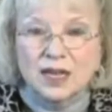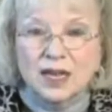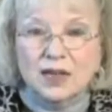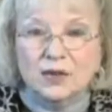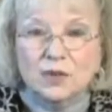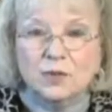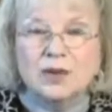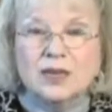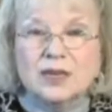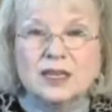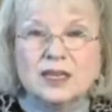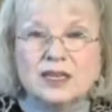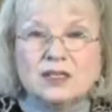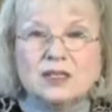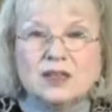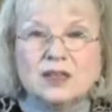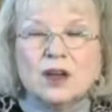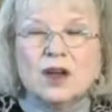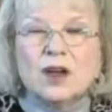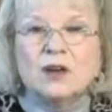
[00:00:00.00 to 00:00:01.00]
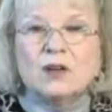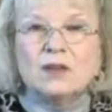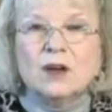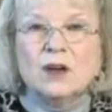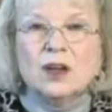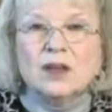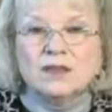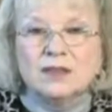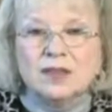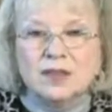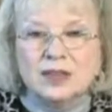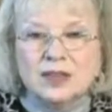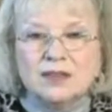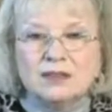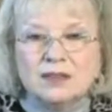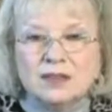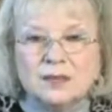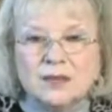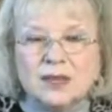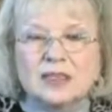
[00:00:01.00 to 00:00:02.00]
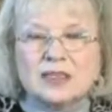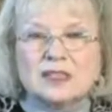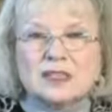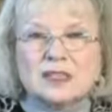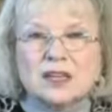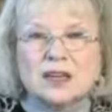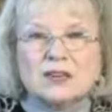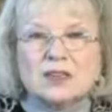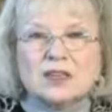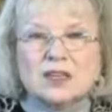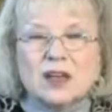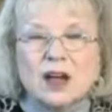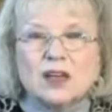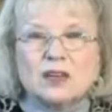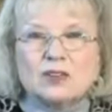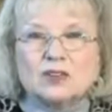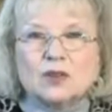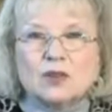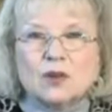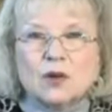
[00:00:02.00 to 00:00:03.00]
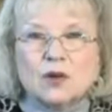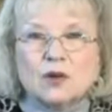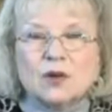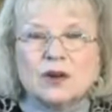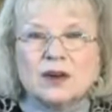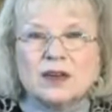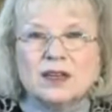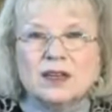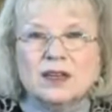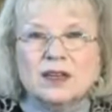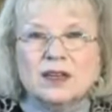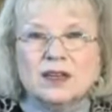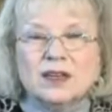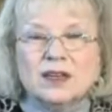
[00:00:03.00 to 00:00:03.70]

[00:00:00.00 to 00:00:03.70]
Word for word: and we need to know that in the midst of it God's glory